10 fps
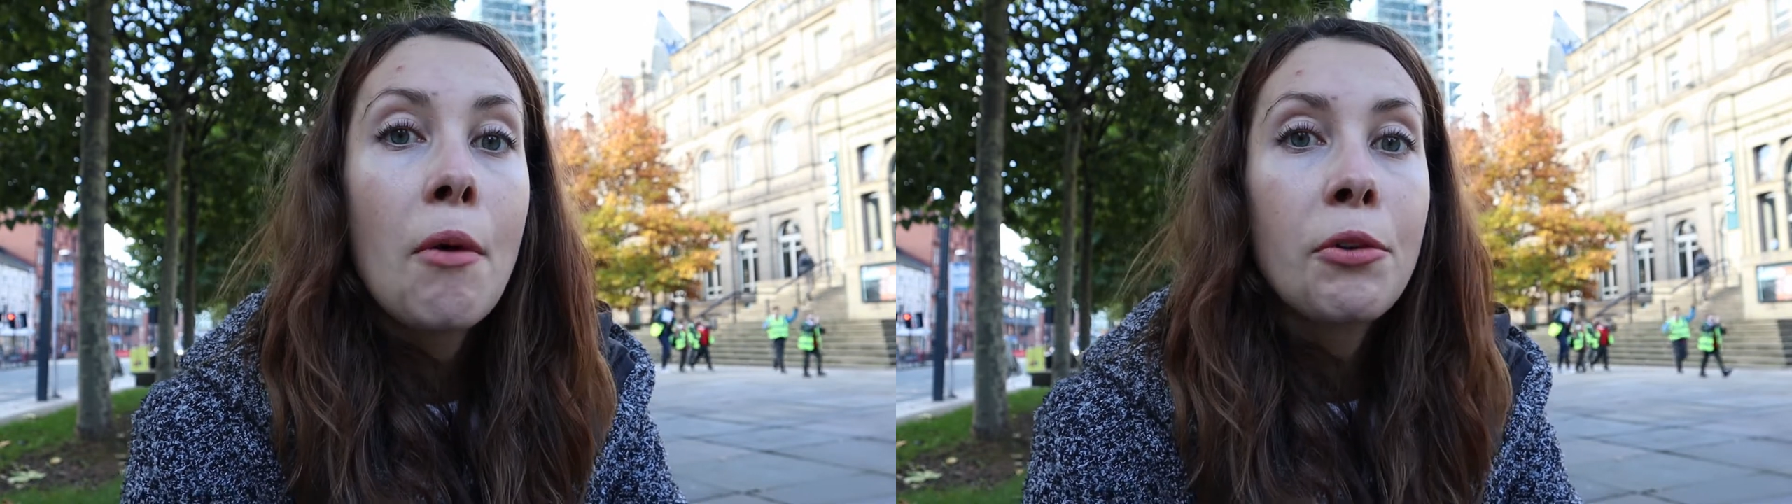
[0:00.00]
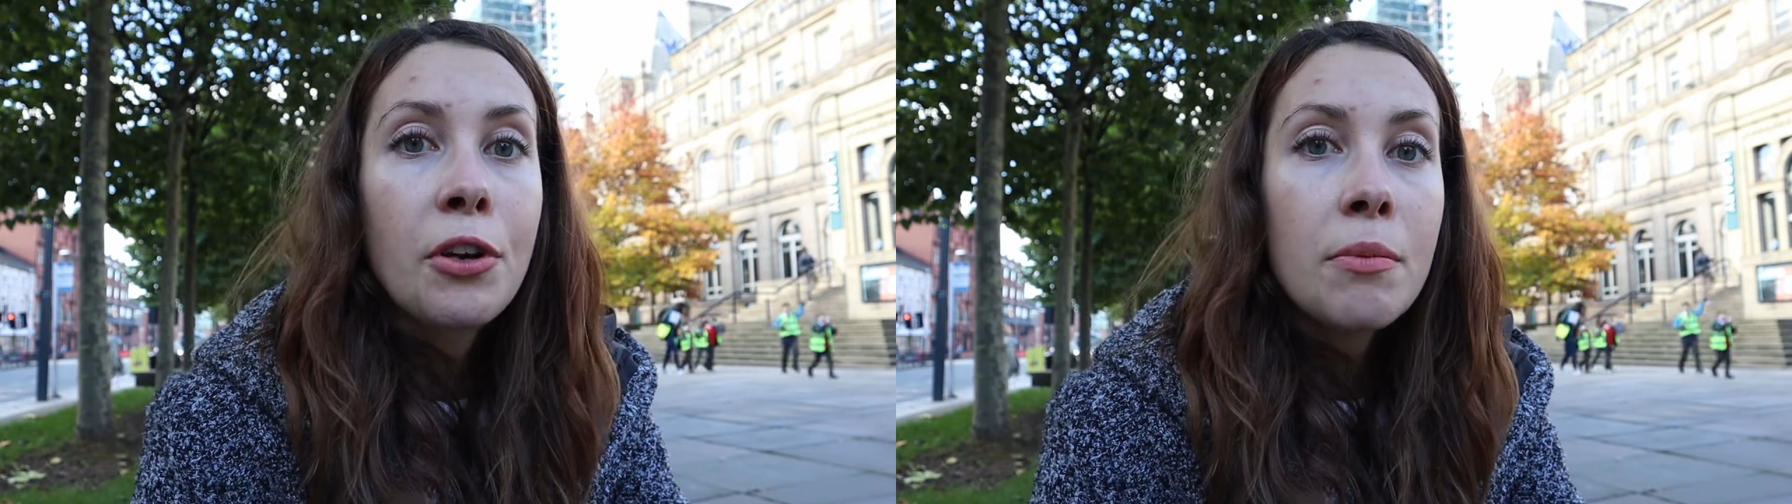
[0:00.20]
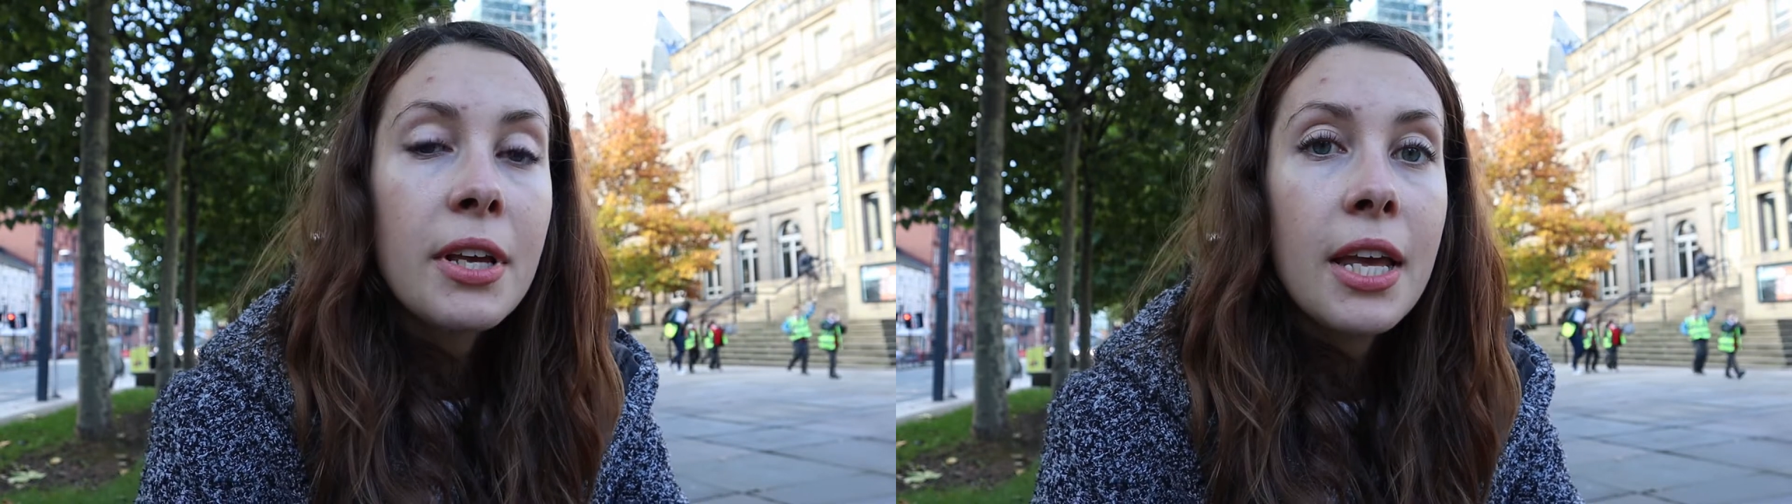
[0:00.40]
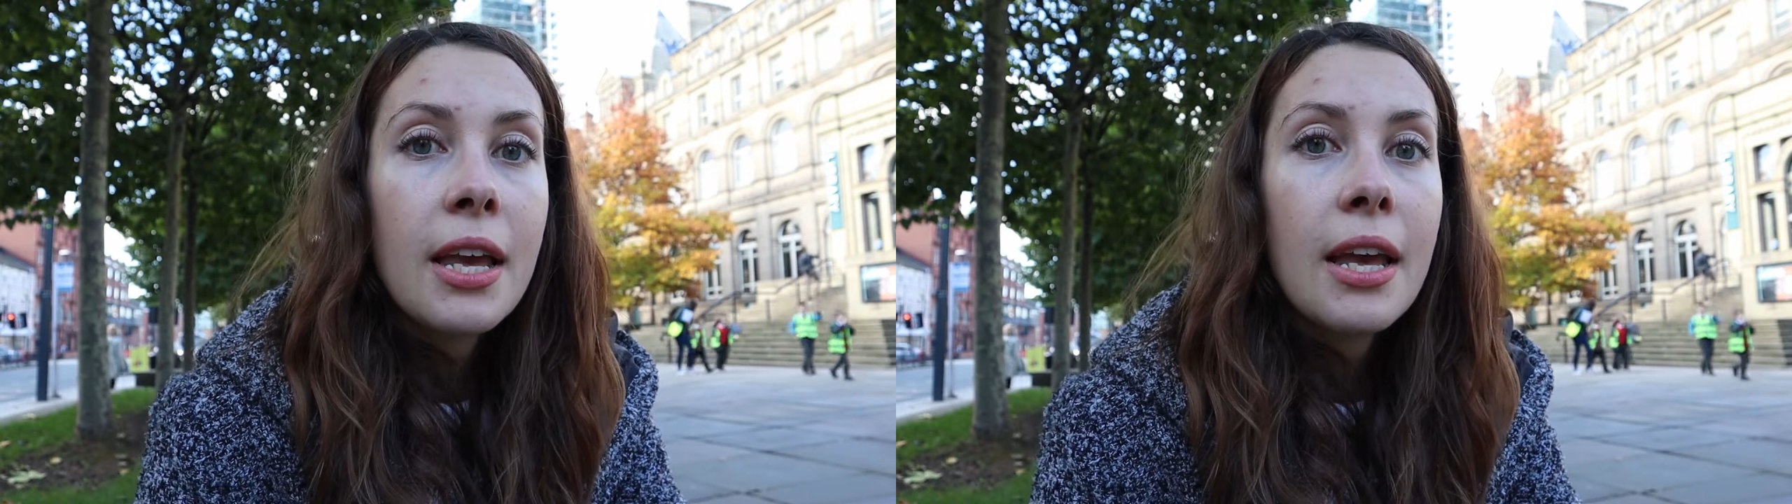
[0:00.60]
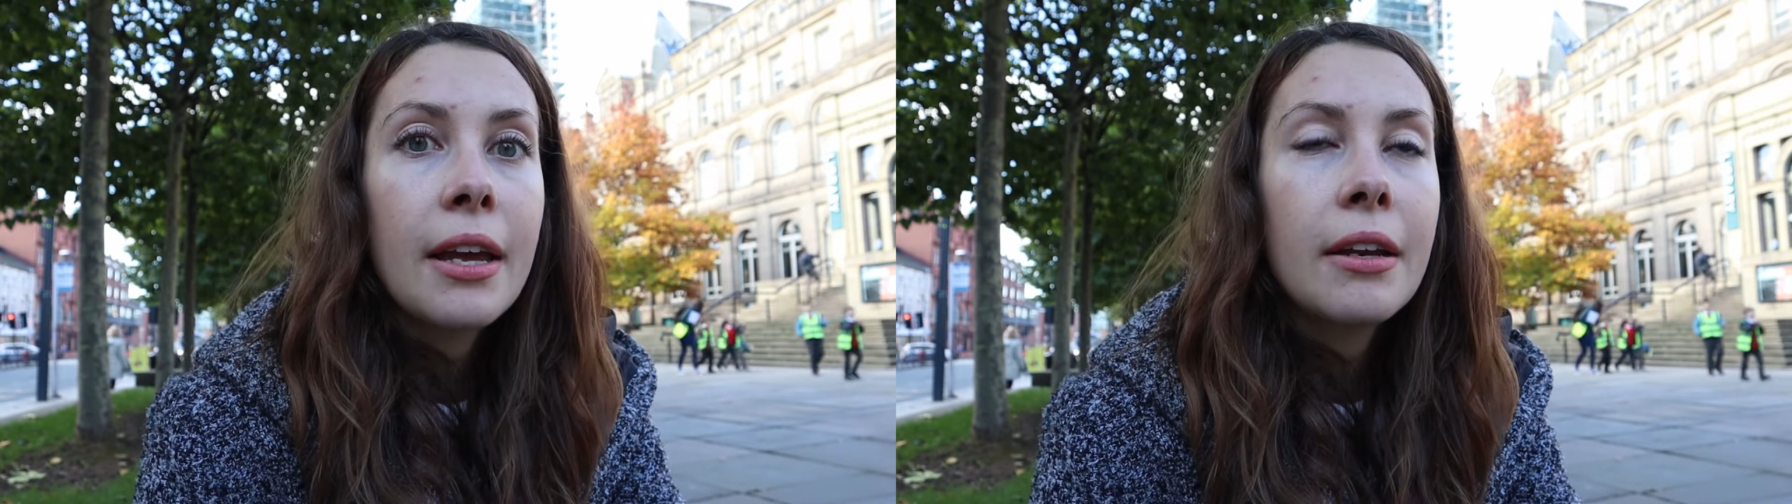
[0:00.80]
would come
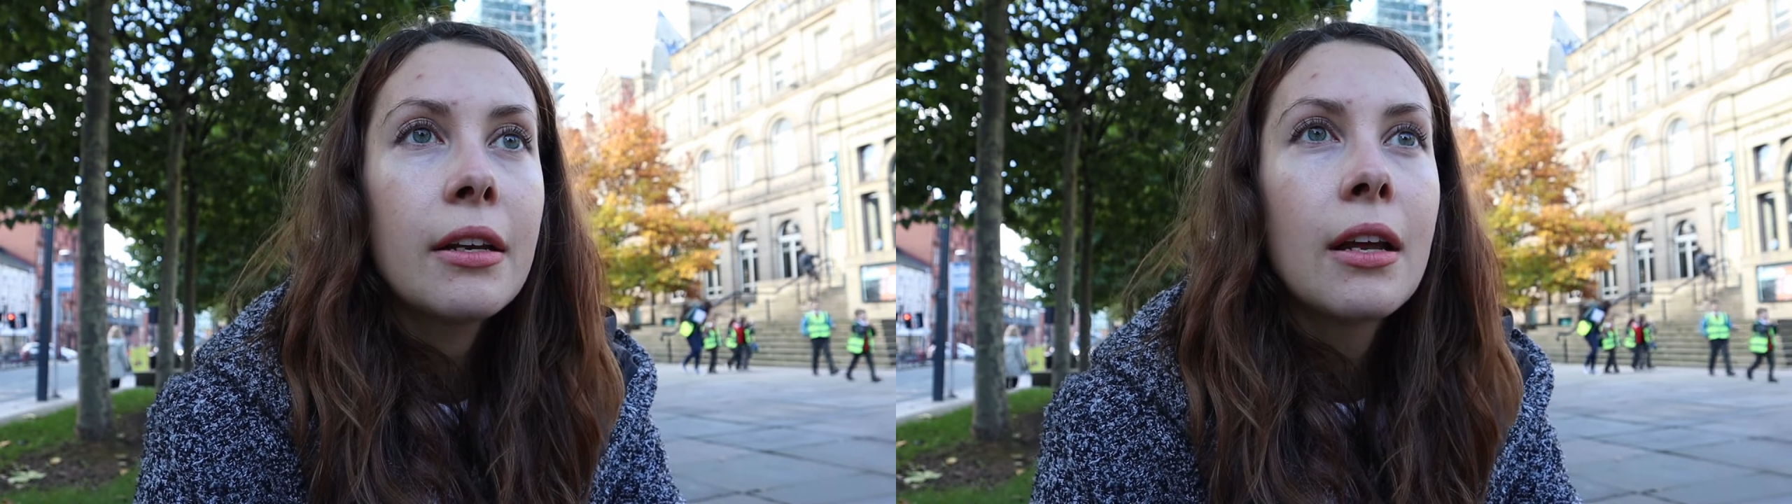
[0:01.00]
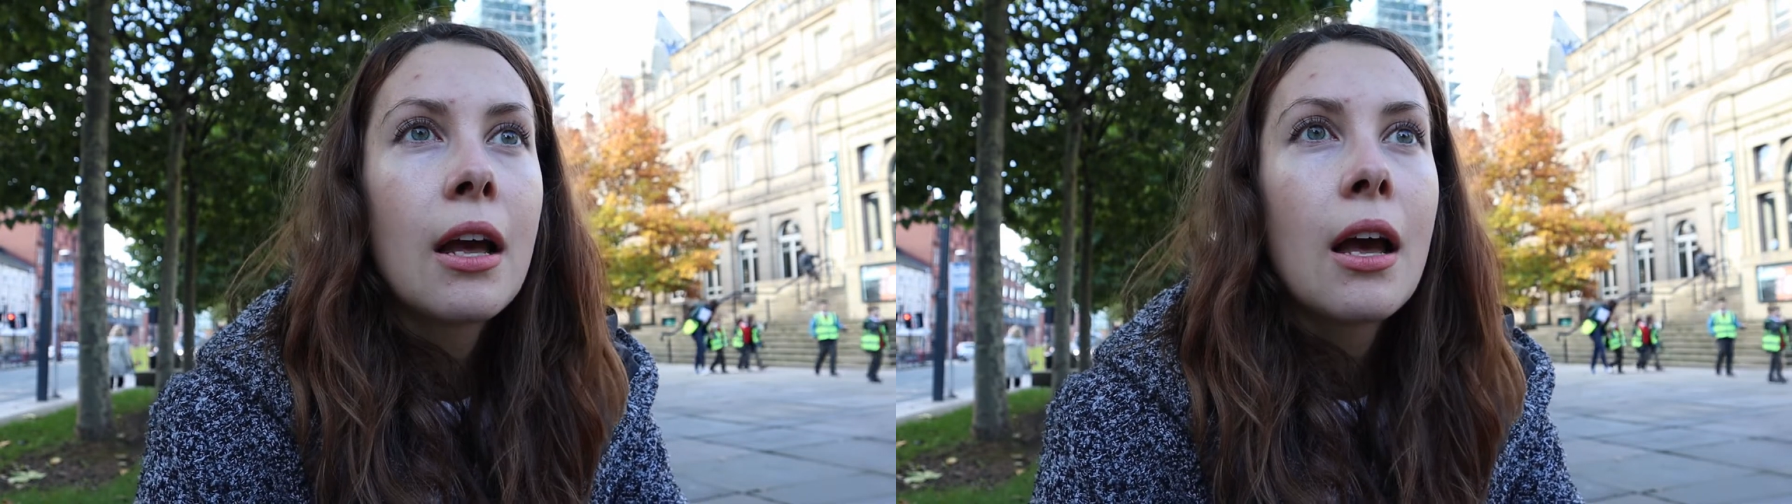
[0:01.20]
here